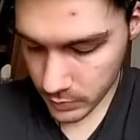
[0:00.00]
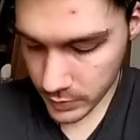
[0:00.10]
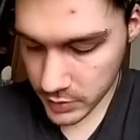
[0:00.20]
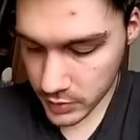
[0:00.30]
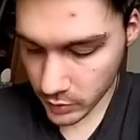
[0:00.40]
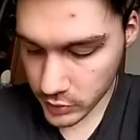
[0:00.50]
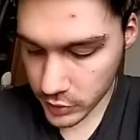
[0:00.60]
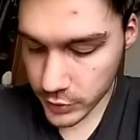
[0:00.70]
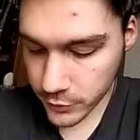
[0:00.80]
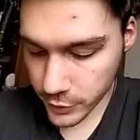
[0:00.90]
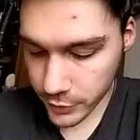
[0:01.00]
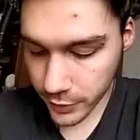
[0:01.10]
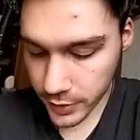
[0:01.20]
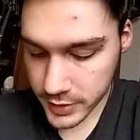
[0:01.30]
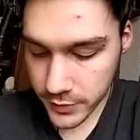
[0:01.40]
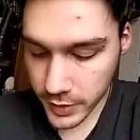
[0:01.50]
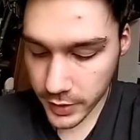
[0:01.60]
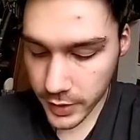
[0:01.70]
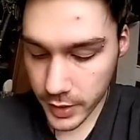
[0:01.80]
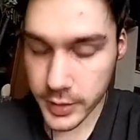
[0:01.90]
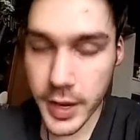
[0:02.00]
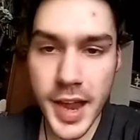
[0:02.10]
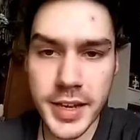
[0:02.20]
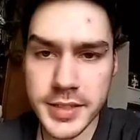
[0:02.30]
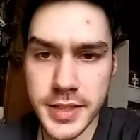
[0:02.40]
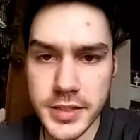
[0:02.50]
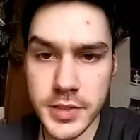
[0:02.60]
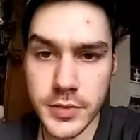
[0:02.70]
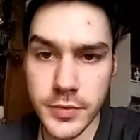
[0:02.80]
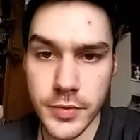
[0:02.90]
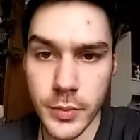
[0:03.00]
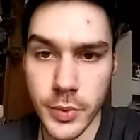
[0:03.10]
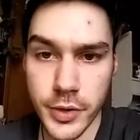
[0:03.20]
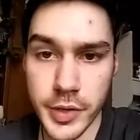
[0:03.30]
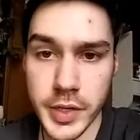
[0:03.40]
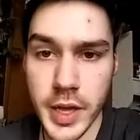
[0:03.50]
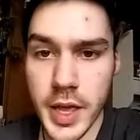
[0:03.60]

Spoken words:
This is also good for creativity in any sense of the word.